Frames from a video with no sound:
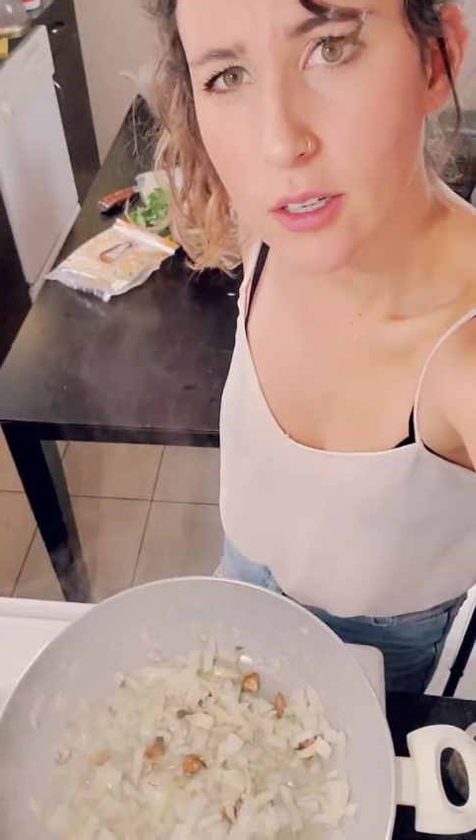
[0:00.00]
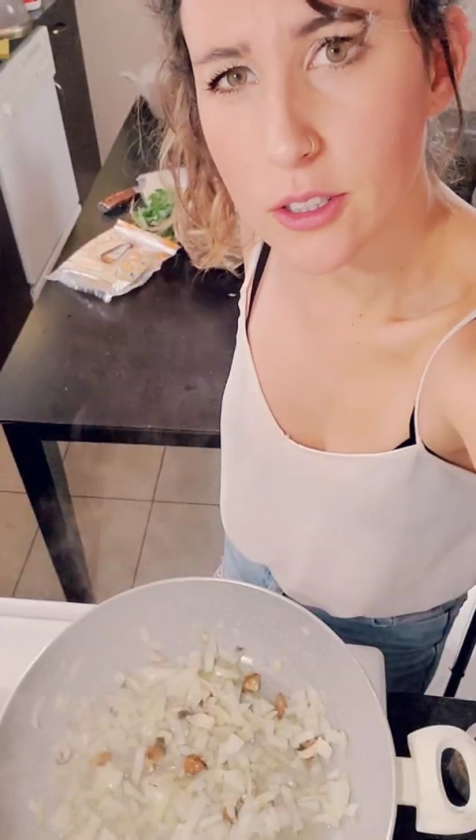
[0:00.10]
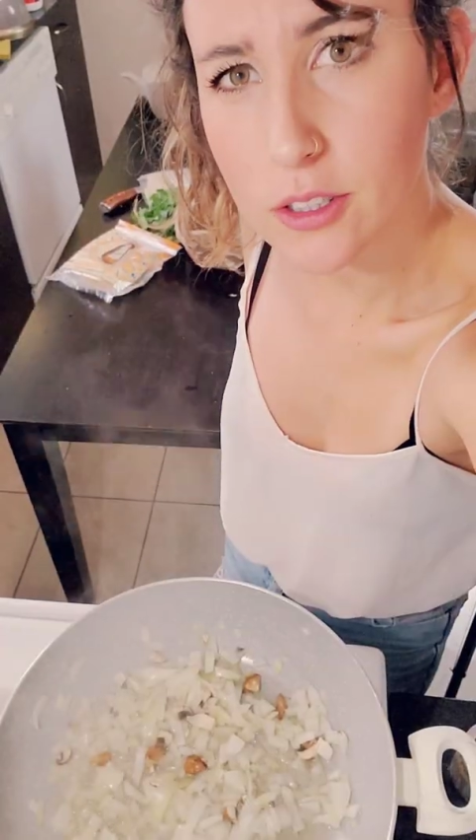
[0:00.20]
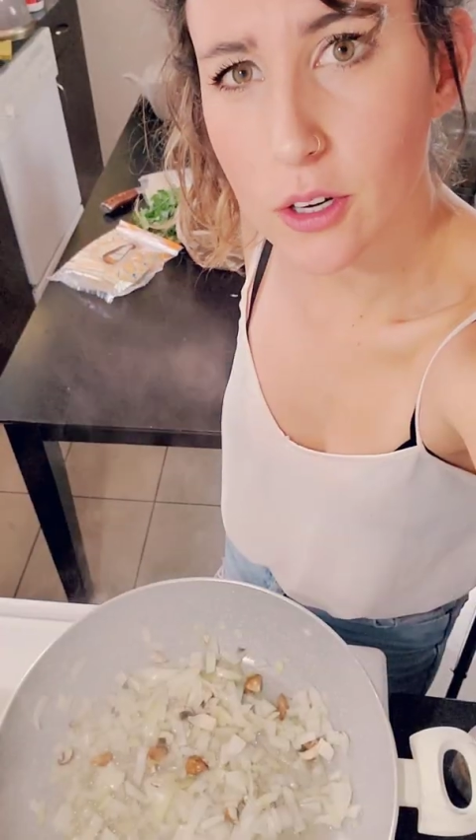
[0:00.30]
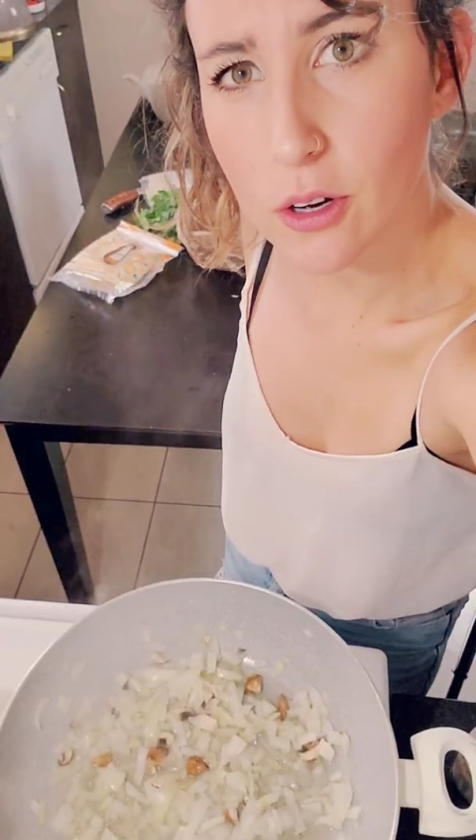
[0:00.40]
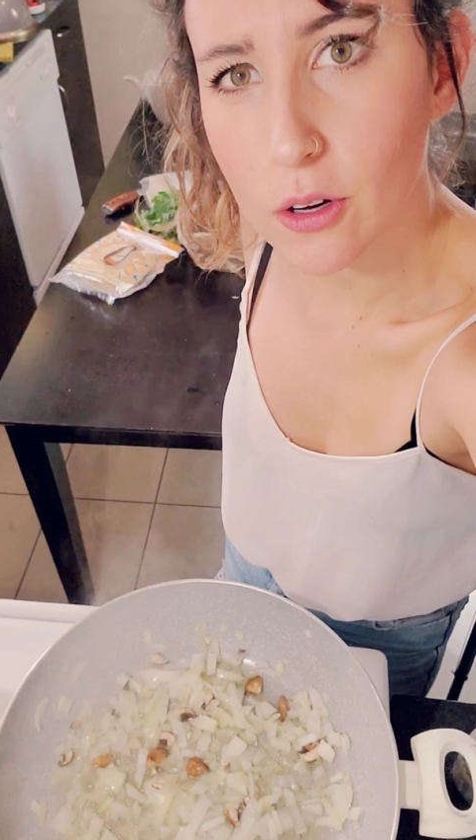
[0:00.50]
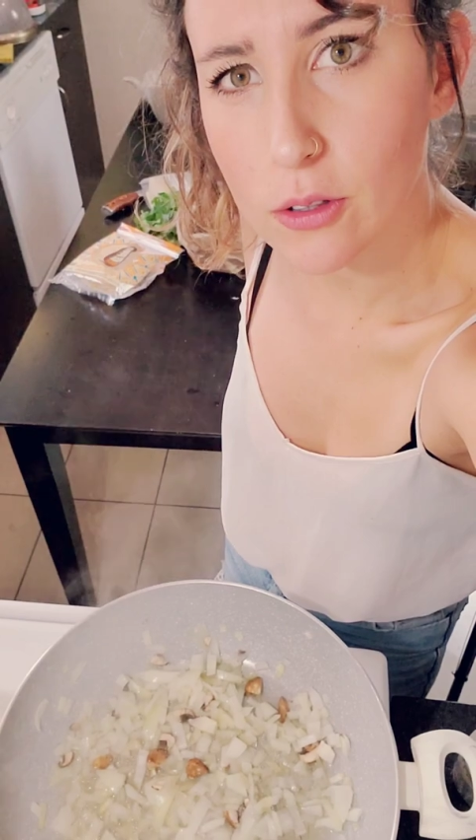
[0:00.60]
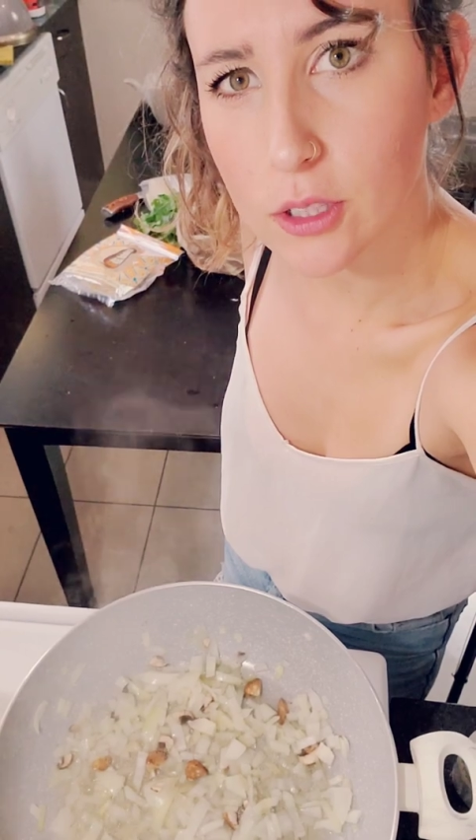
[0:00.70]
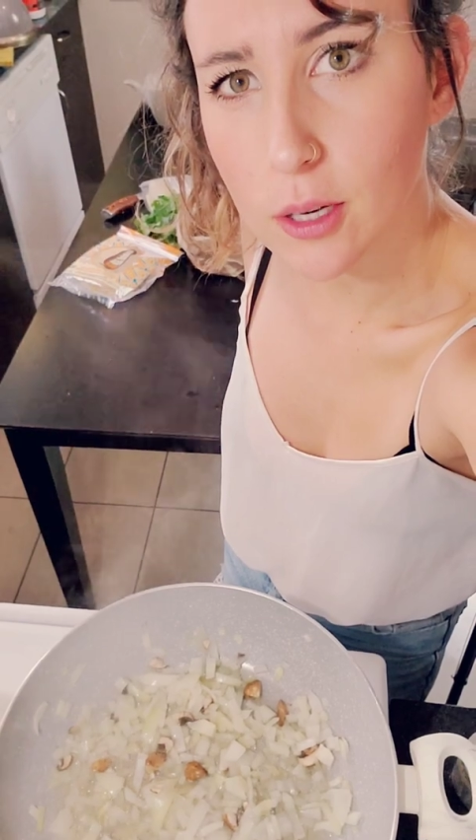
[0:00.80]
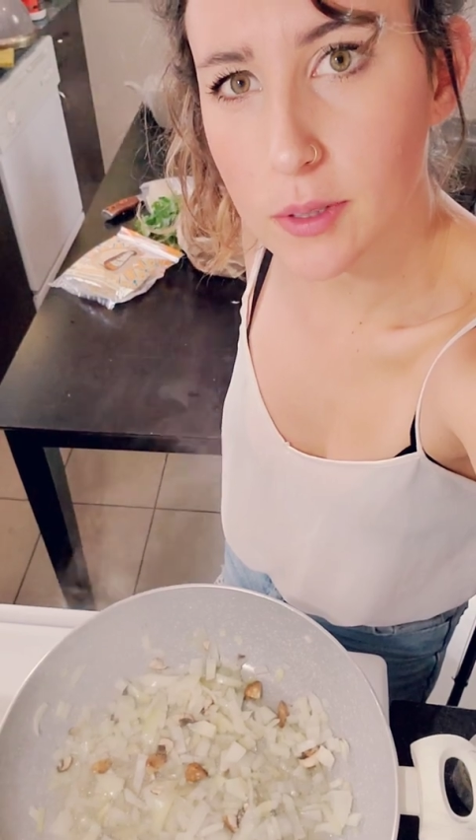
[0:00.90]

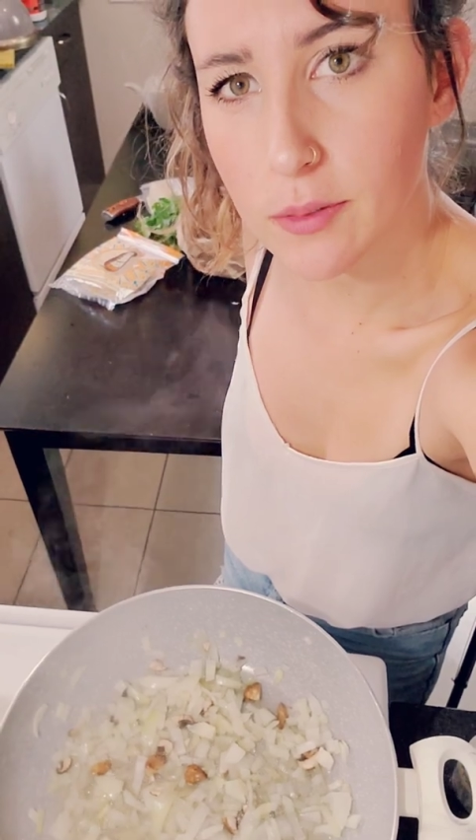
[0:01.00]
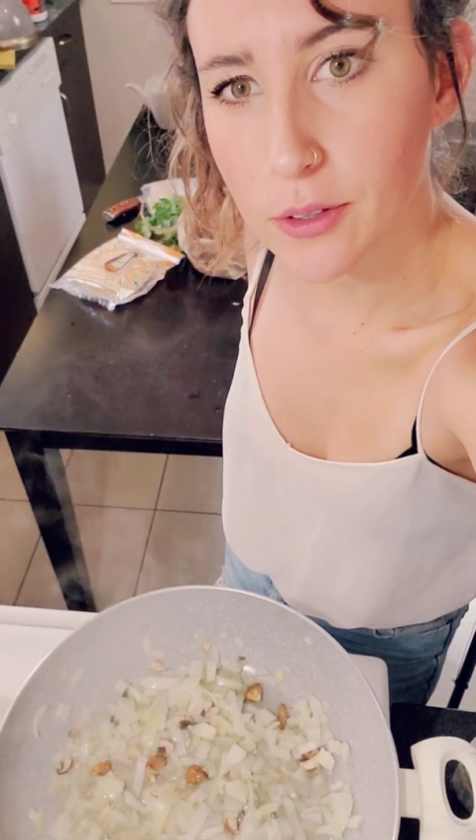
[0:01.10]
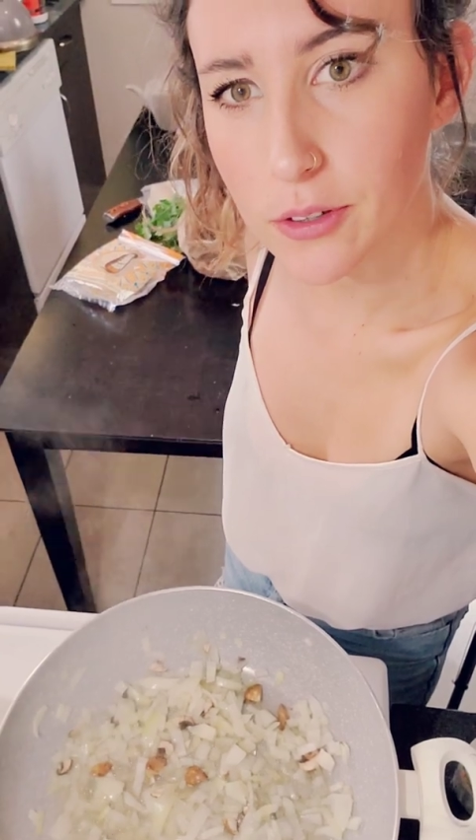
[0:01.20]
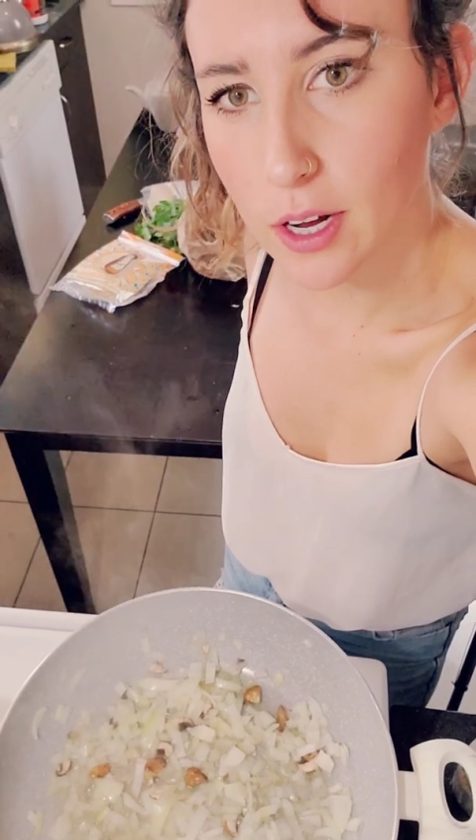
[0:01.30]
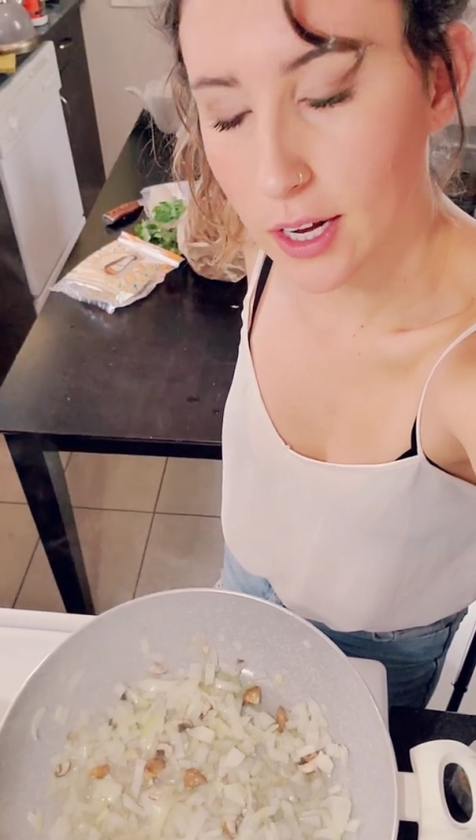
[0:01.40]
So top tip for you